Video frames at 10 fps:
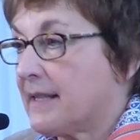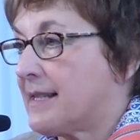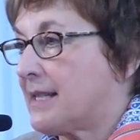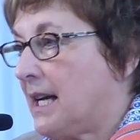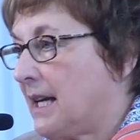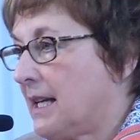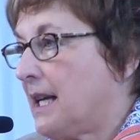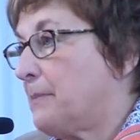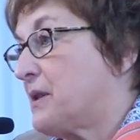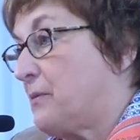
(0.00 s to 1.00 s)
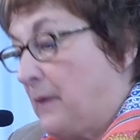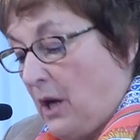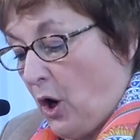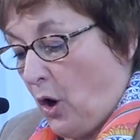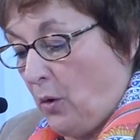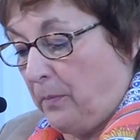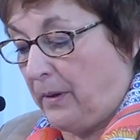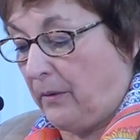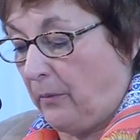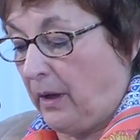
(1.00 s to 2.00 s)
startups, we
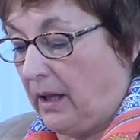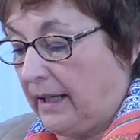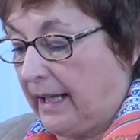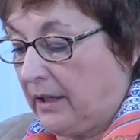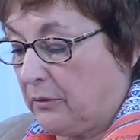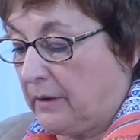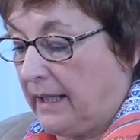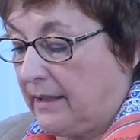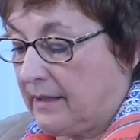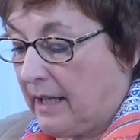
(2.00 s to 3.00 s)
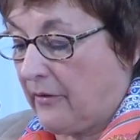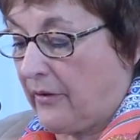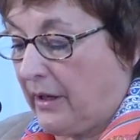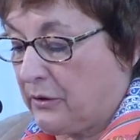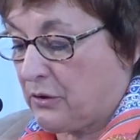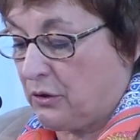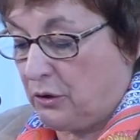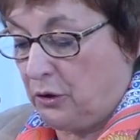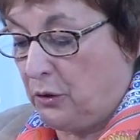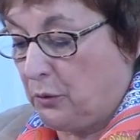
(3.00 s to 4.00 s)
hope, will generate
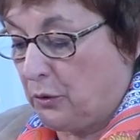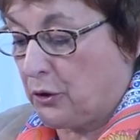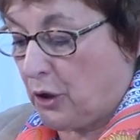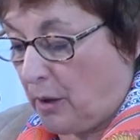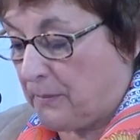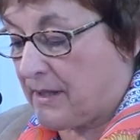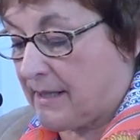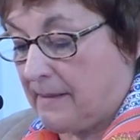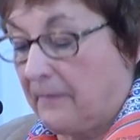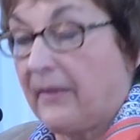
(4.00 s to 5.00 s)
10,000 new jobs.